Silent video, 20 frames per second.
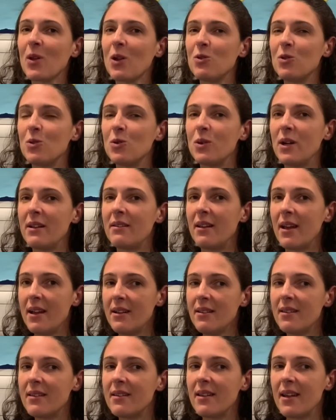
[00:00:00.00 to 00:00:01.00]
so it
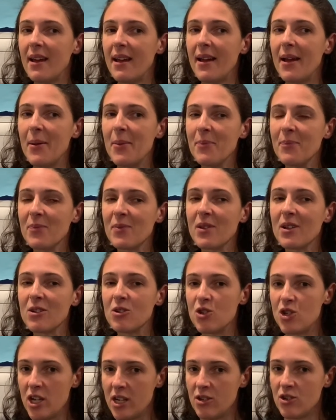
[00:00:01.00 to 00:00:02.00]
did um,
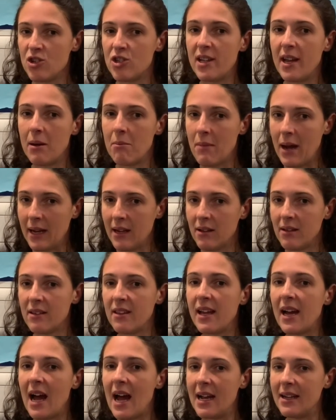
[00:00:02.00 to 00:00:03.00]
change their mind,
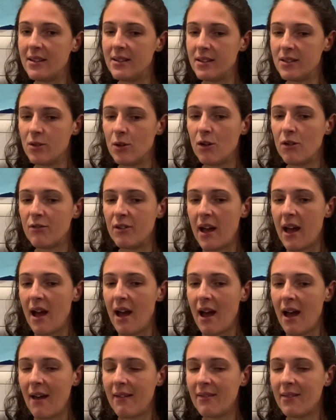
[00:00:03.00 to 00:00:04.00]
the ideas of it,
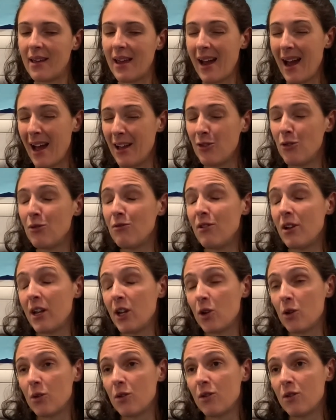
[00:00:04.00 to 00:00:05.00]
and it had a very
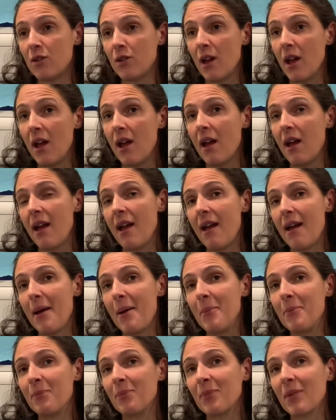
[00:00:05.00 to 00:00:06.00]
good
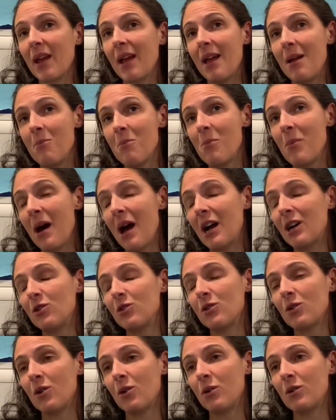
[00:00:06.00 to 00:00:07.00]
um, impact
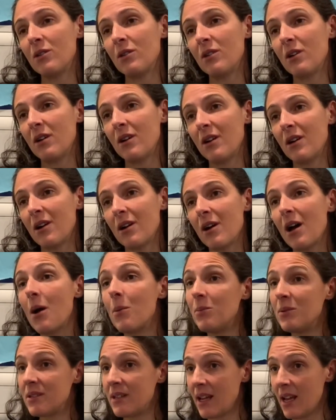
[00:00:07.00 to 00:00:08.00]
on uh,
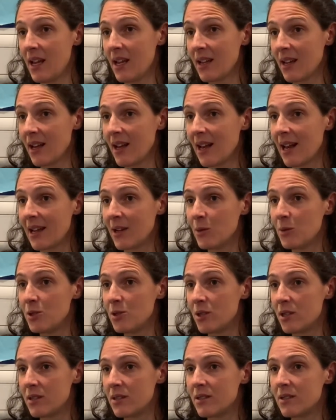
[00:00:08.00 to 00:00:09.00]
uptake in
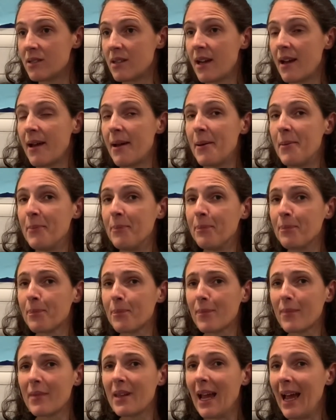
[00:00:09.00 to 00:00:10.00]
languages, um,
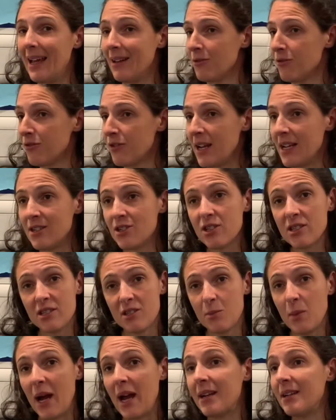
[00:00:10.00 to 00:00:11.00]
in French and
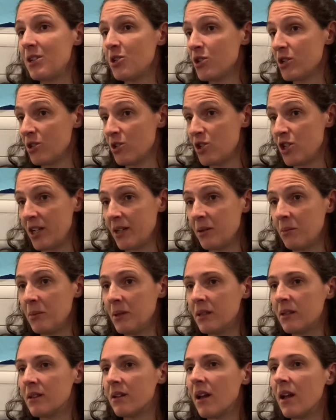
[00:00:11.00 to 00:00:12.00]
Spanish and
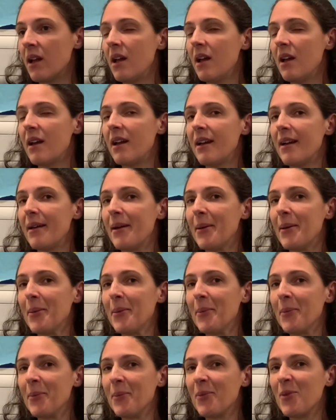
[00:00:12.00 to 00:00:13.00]
German.
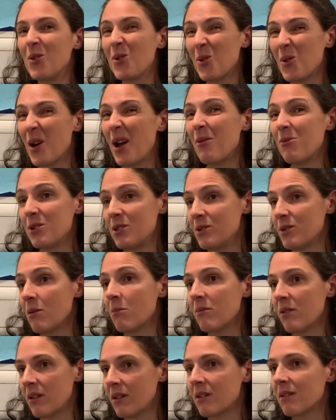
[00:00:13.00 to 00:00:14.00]
Um, so it was
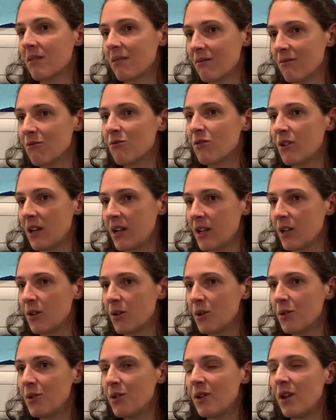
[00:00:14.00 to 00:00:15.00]
something really
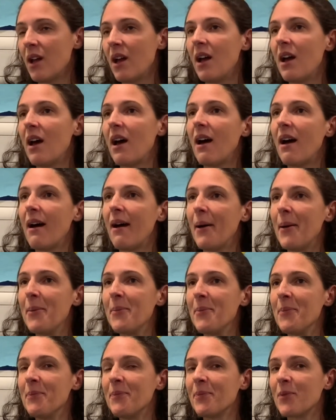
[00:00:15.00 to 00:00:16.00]
good.
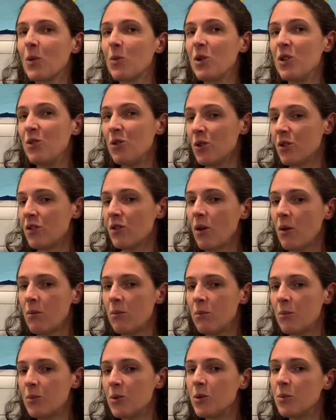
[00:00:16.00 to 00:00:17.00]
Um, we took
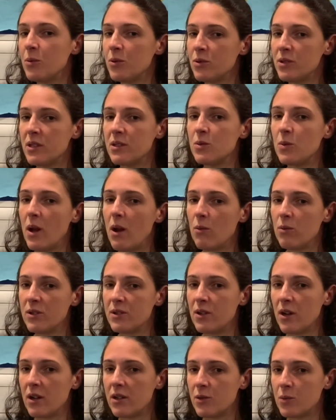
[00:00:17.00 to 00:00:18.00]
some pupils as well with
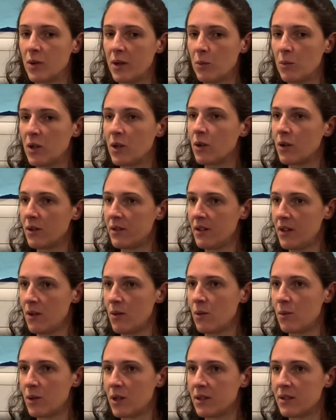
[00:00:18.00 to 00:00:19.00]
us when we got the
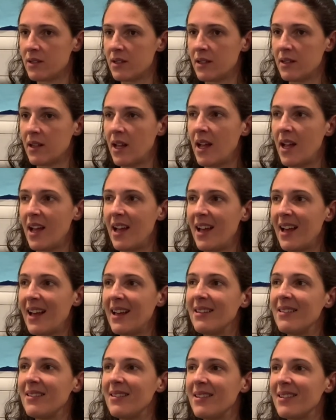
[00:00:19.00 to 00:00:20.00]
award, and,
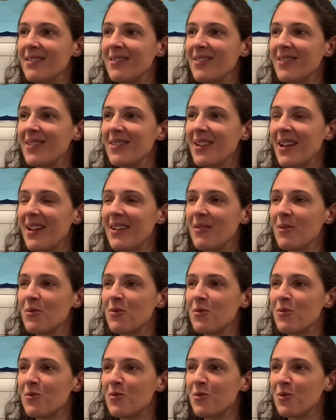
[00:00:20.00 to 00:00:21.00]
and
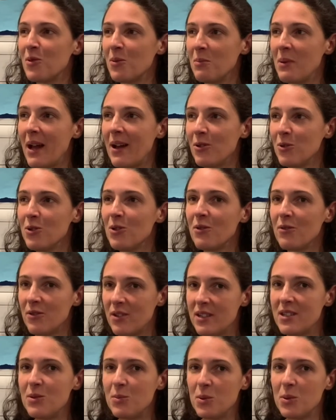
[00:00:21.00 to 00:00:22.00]
from out of
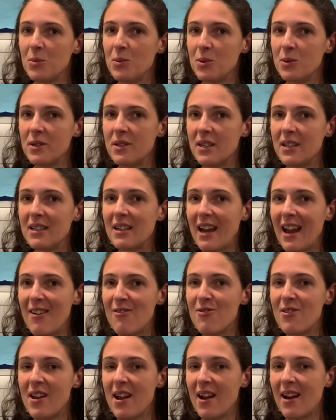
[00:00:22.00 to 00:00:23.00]
this pupil
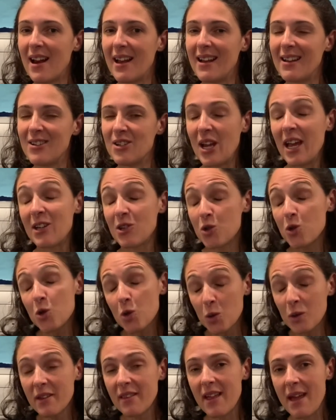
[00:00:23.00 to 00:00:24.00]
area, it,
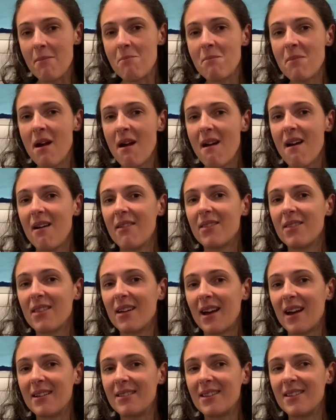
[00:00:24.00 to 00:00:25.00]
show them
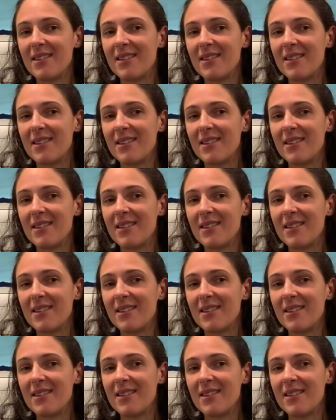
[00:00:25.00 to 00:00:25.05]
that